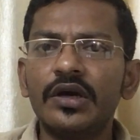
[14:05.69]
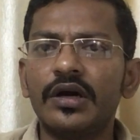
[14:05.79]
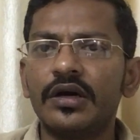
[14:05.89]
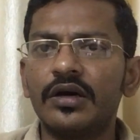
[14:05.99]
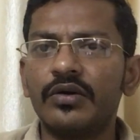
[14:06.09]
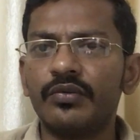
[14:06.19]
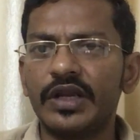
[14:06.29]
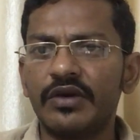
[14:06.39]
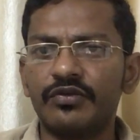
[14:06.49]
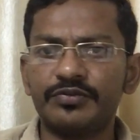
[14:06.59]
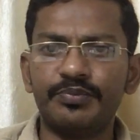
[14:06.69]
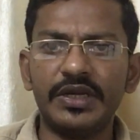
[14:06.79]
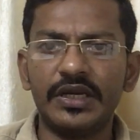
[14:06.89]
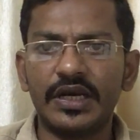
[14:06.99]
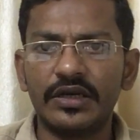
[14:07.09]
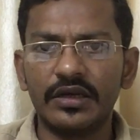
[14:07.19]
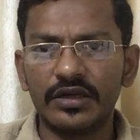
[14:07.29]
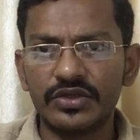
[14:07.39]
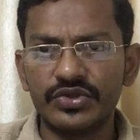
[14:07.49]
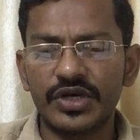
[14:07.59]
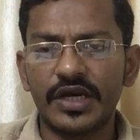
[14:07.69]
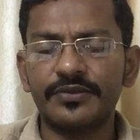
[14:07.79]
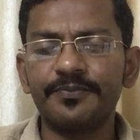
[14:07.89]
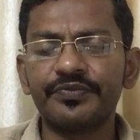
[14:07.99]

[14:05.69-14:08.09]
when I've been at Gujarat.